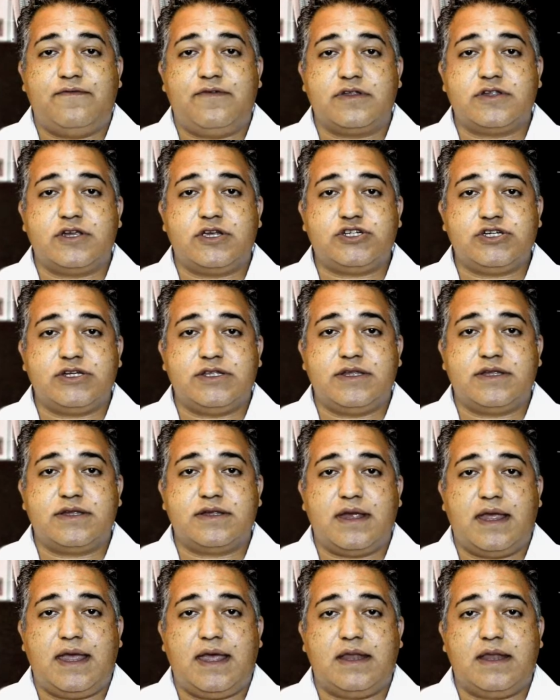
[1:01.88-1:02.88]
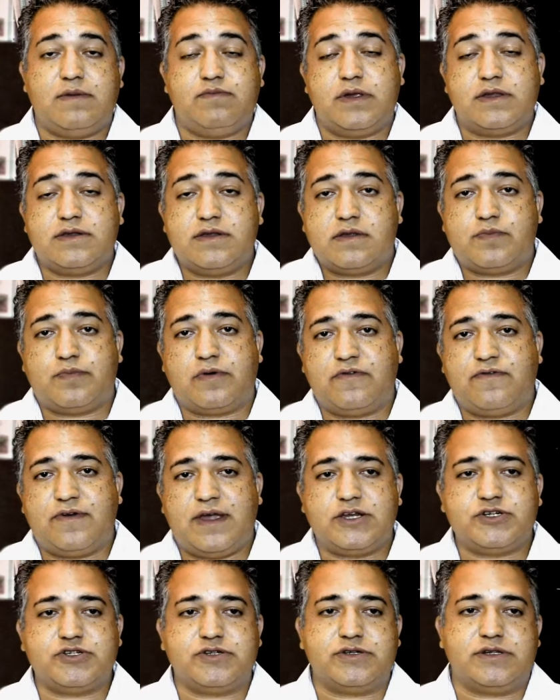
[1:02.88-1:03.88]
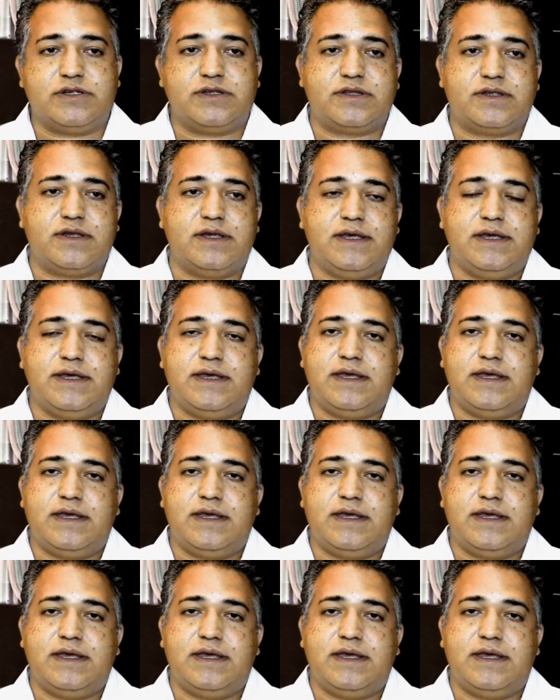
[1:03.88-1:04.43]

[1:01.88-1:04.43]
physicians and business professionals,